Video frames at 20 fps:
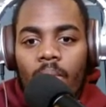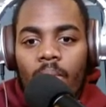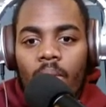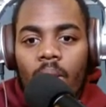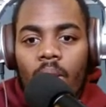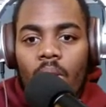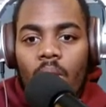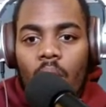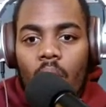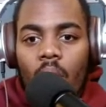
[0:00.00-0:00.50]

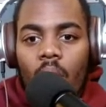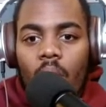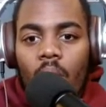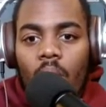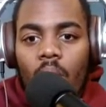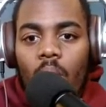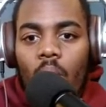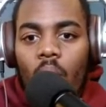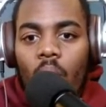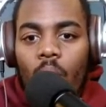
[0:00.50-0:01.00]

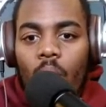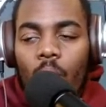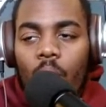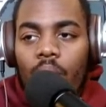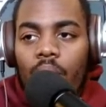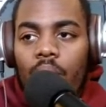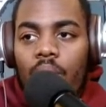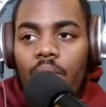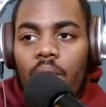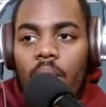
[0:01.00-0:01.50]
Lord, what do
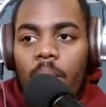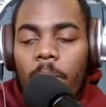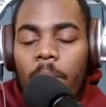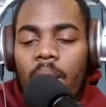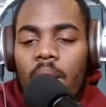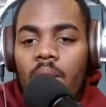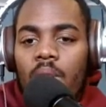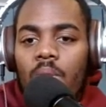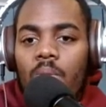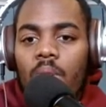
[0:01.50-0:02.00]
you need me
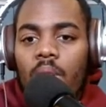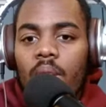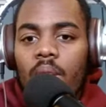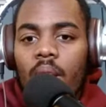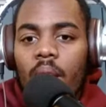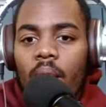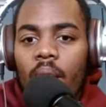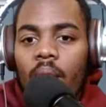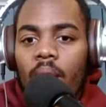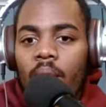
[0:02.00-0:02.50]
to do
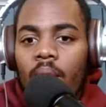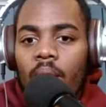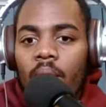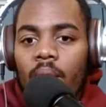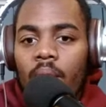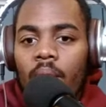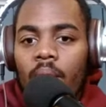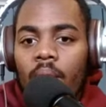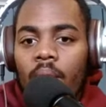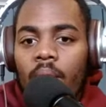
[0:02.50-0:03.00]
today?
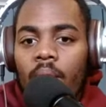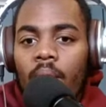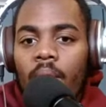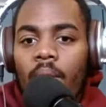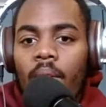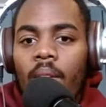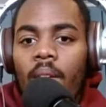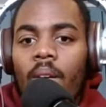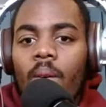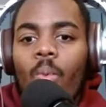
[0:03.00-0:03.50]

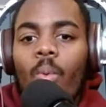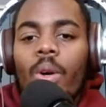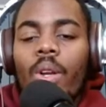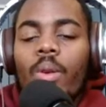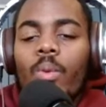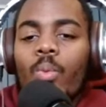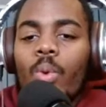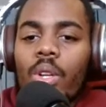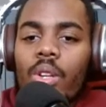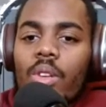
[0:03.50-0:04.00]
What
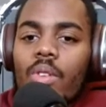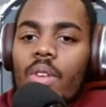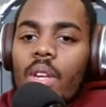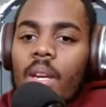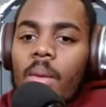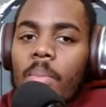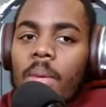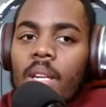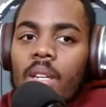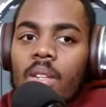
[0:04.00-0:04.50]
do you need
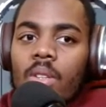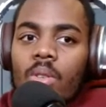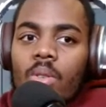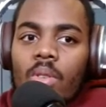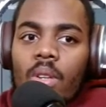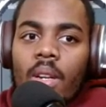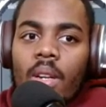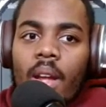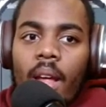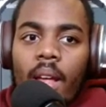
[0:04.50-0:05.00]
me to do
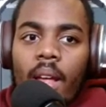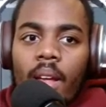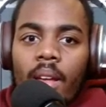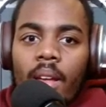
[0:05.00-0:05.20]
today?